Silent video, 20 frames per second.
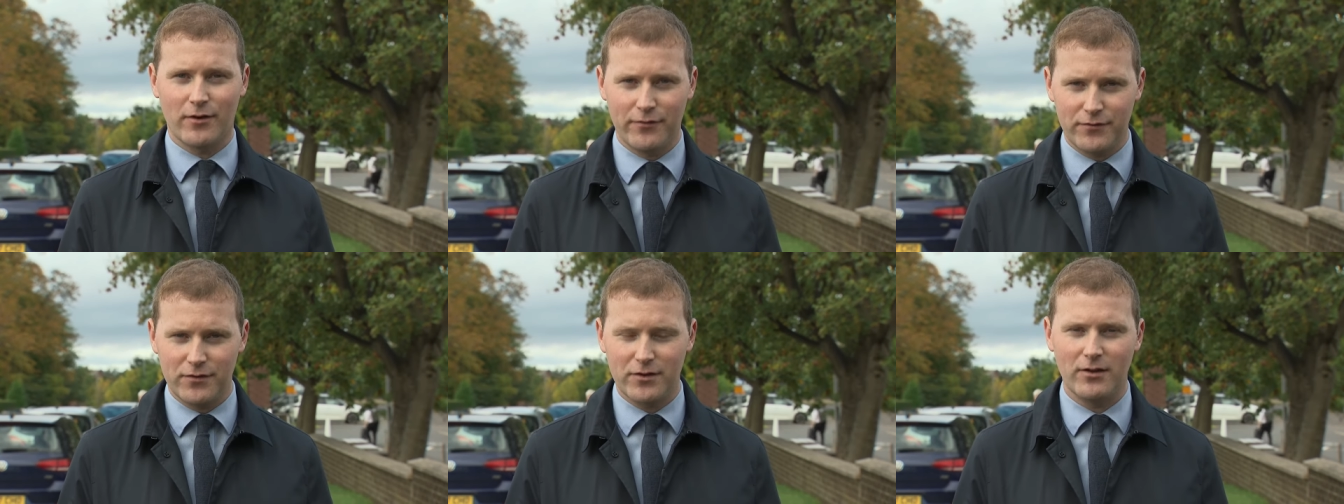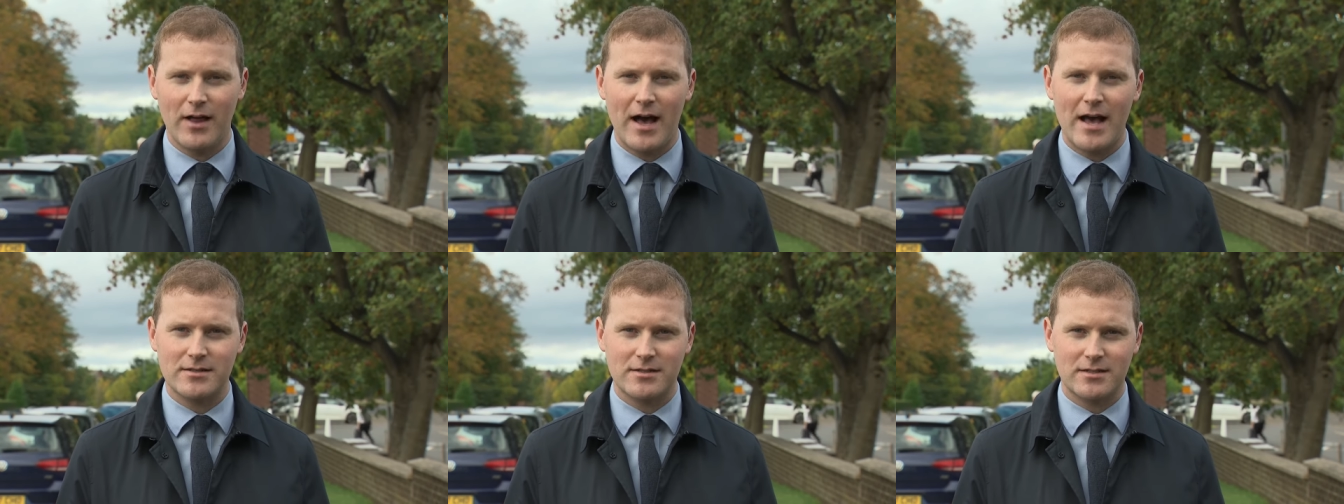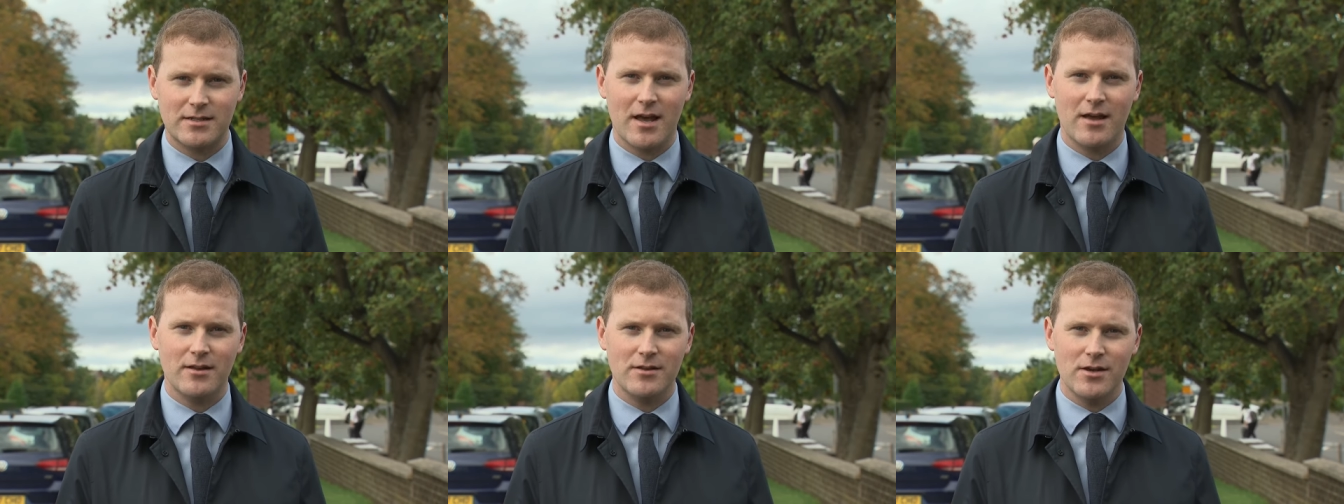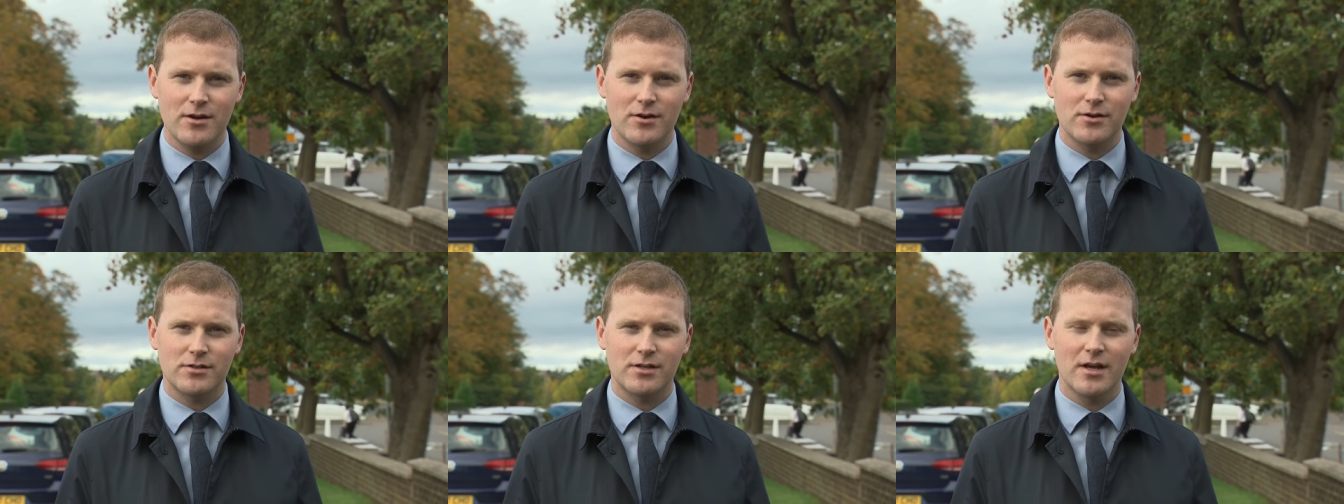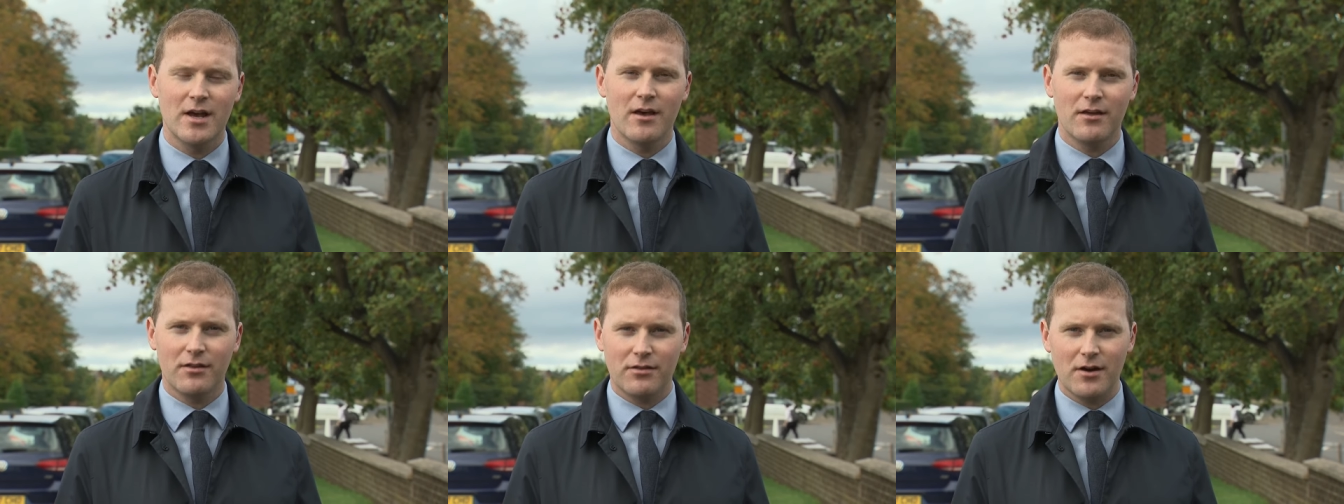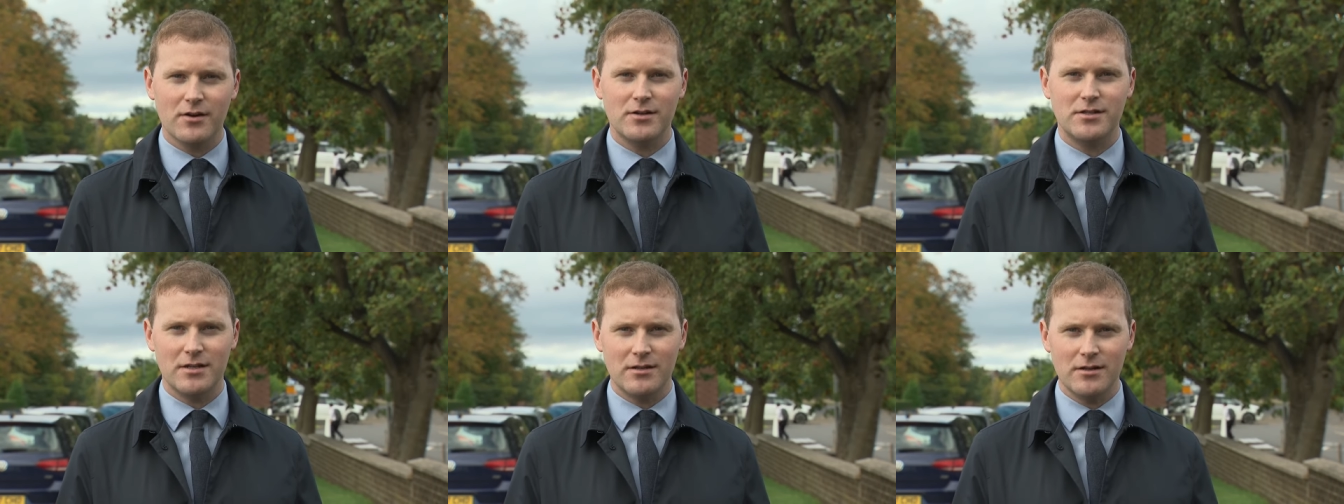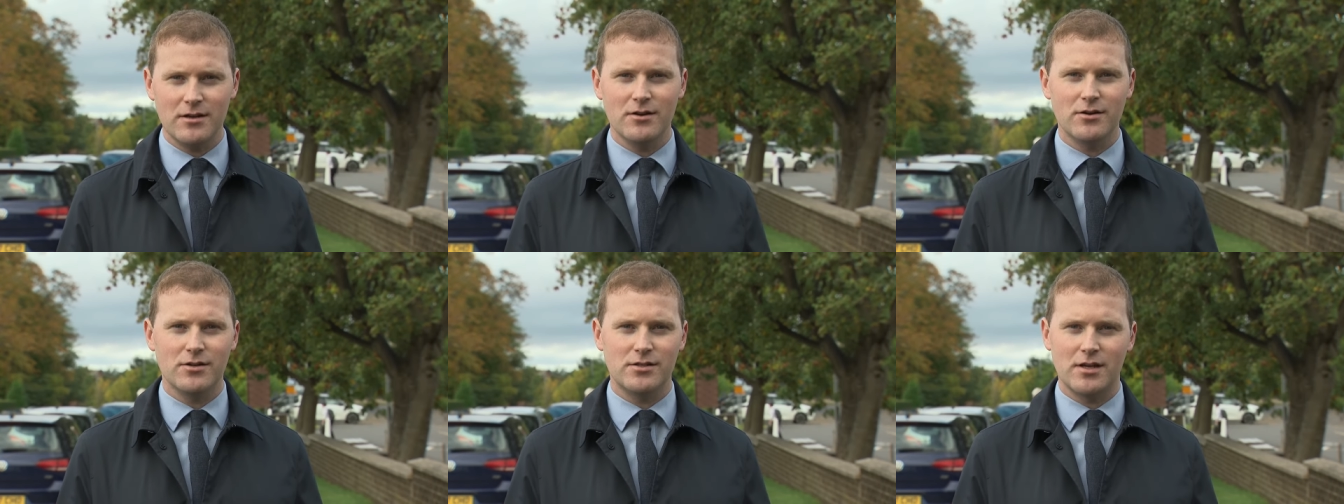of, the last 10 years,
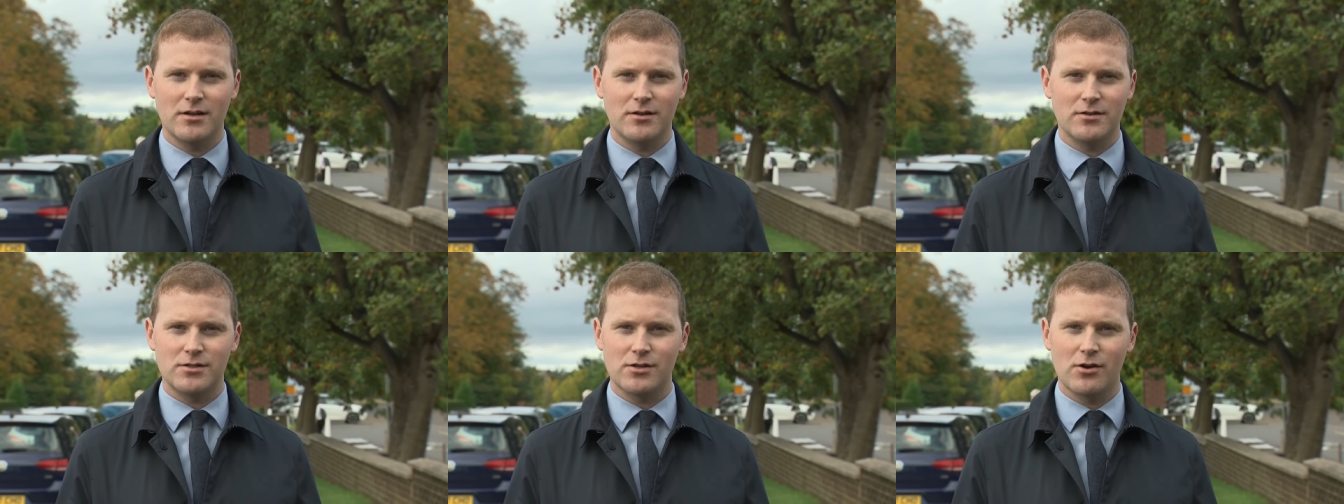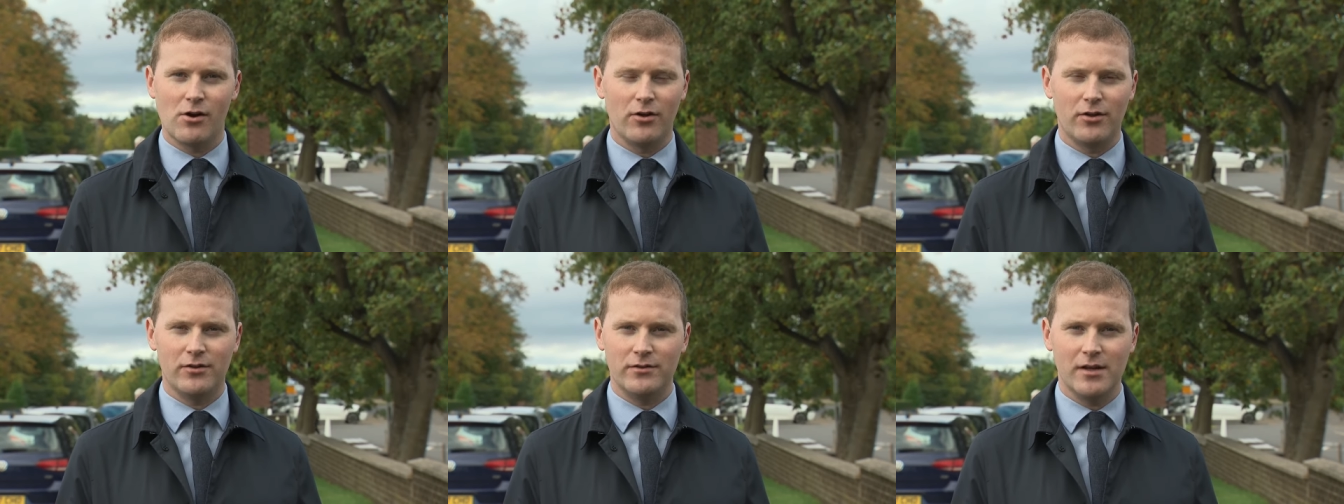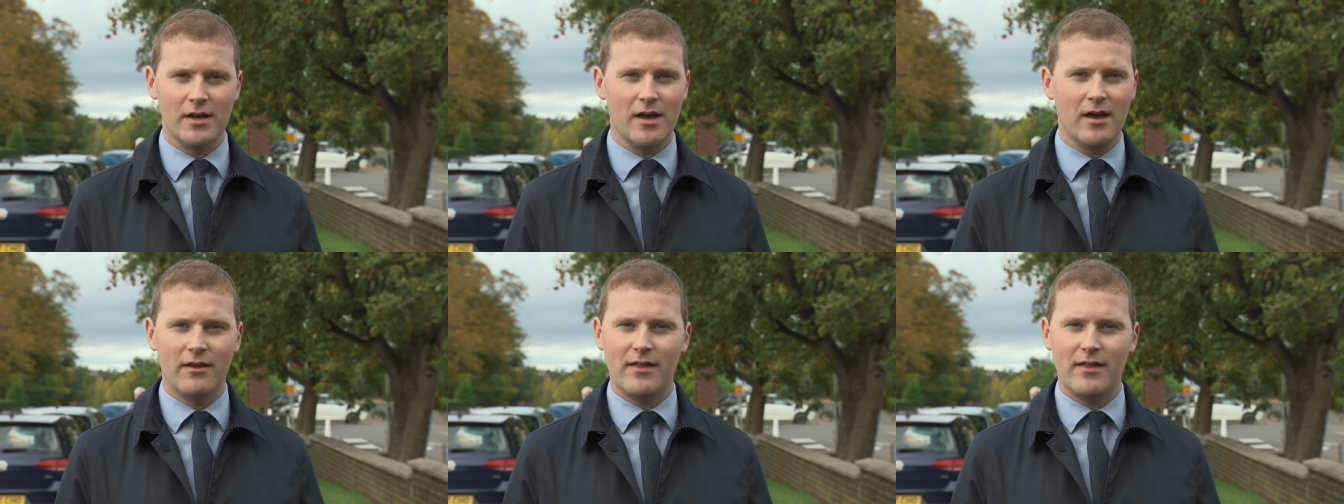13 years here in Scotland,